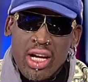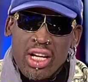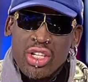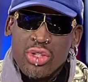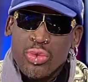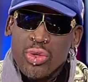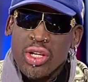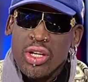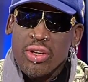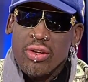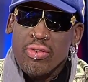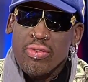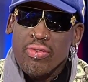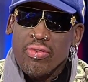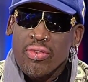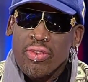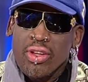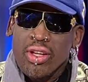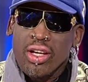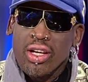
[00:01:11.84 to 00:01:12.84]
country,
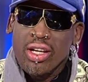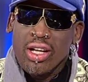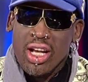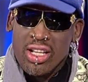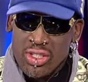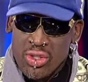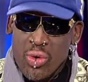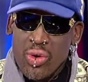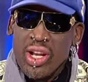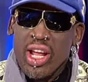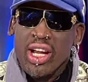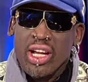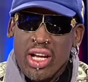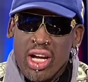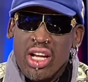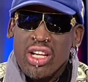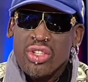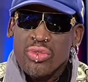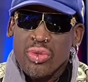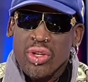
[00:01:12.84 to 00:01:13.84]
and
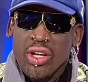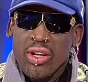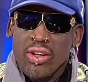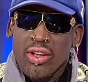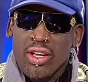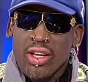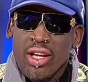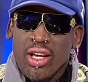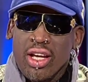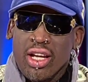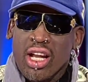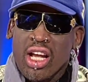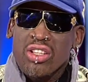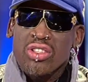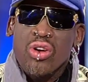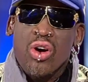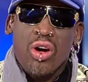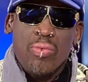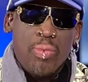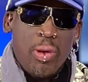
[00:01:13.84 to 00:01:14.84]
I
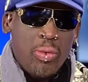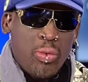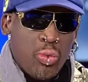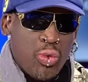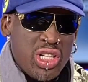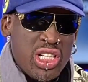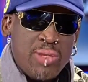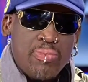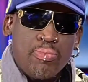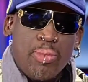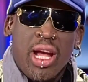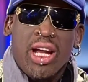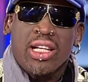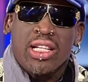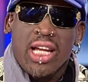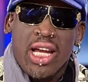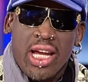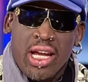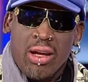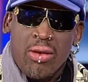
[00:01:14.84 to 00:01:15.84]
saw how people
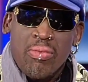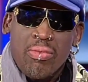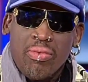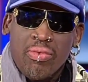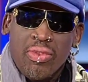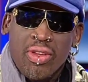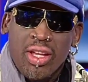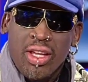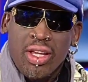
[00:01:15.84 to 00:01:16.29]
respect him